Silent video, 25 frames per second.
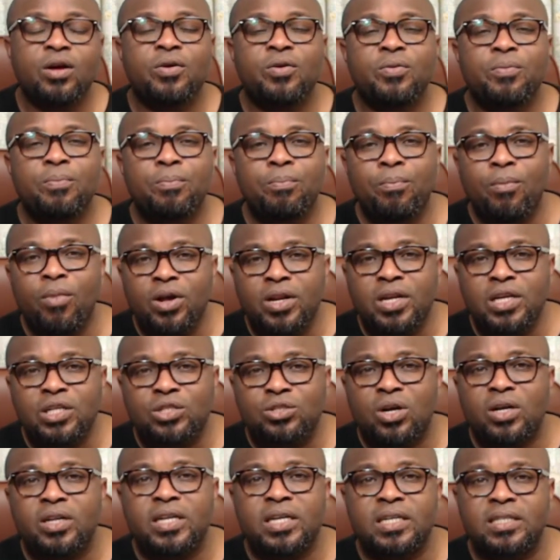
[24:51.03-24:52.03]

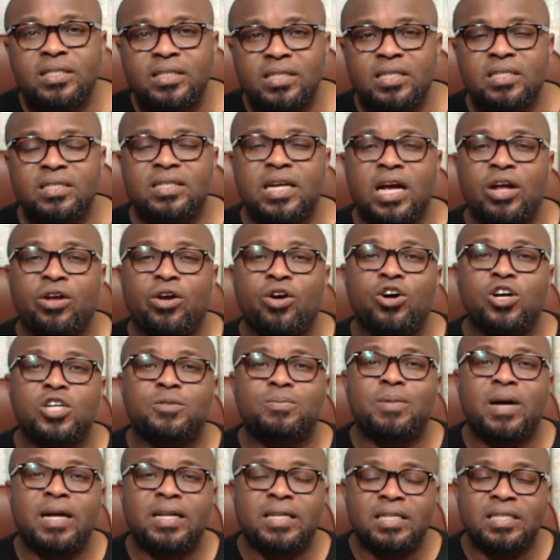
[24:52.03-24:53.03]
Monitor the things that your
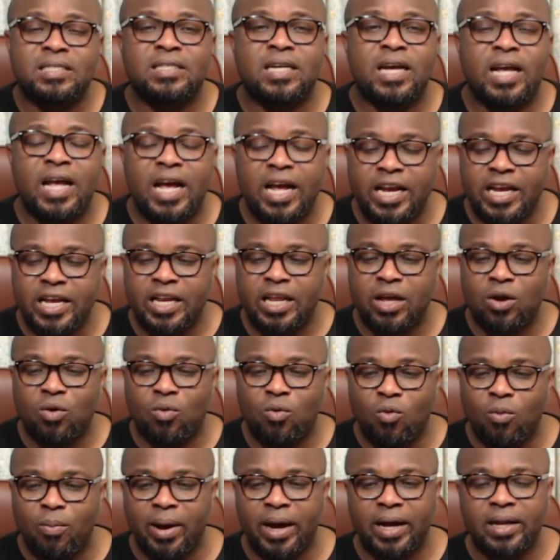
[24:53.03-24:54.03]
husband desires in a
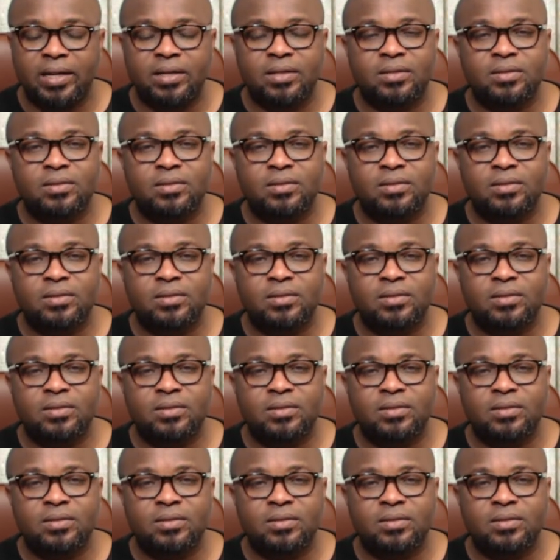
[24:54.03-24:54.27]
woman.